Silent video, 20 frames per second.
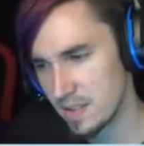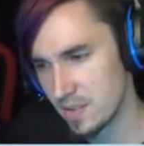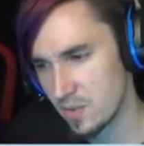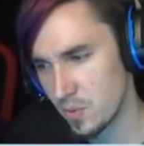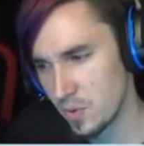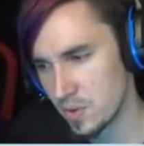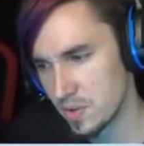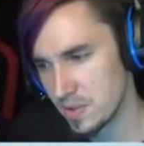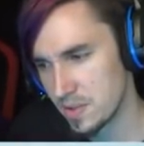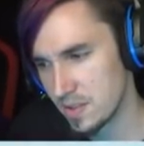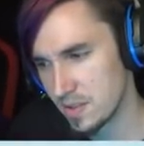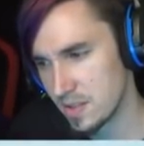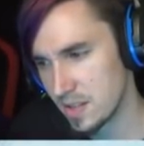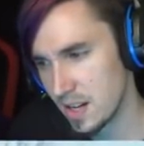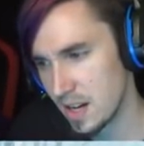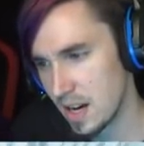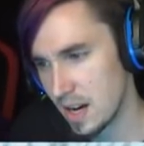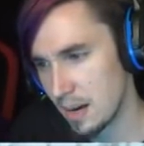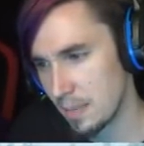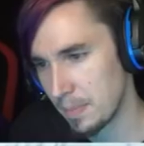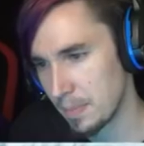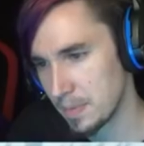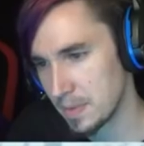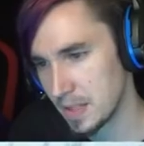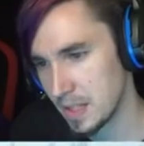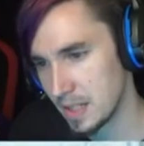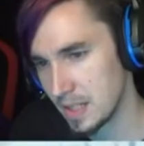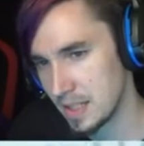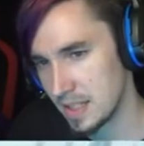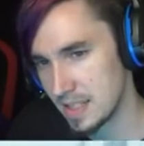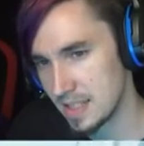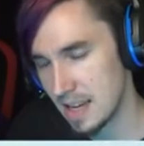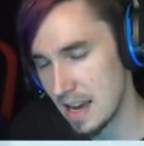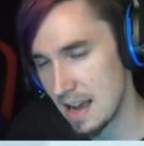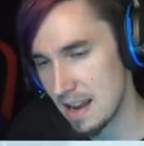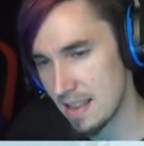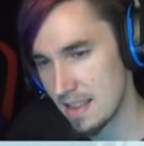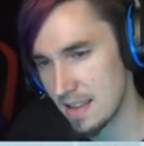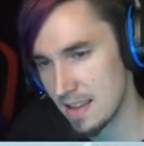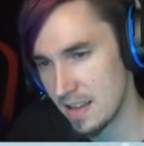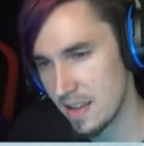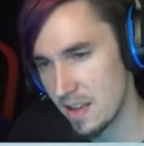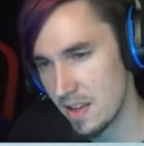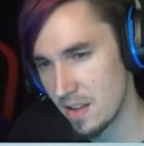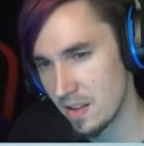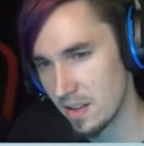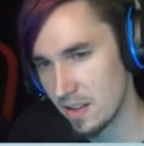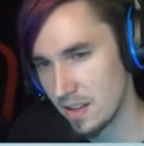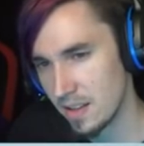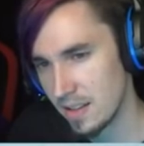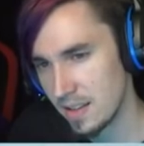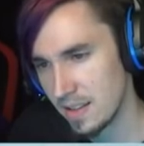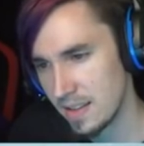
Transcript: towards the top. It's on the side of the hill